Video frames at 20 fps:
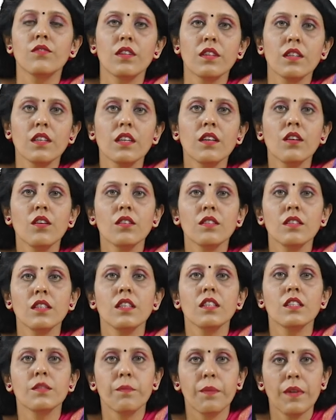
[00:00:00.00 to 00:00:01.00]
working on
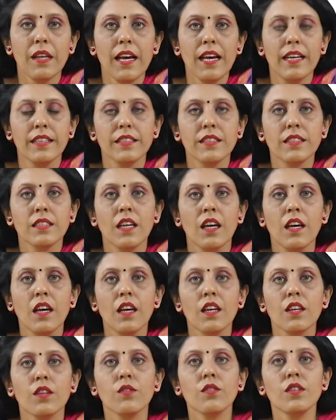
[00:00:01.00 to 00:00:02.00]
these plans,
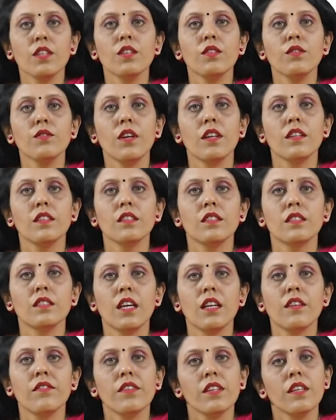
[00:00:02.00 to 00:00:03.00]
you need to
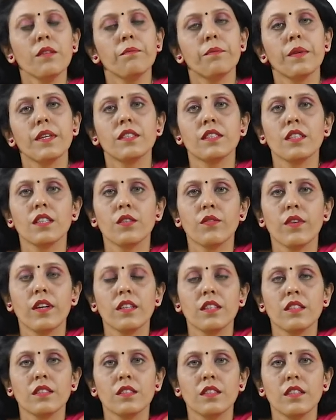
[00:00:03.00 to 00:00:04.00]
understand very basic
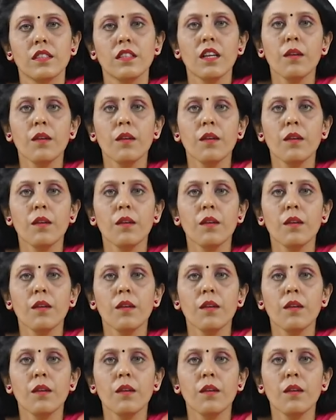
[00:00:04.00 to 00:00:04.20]
queries.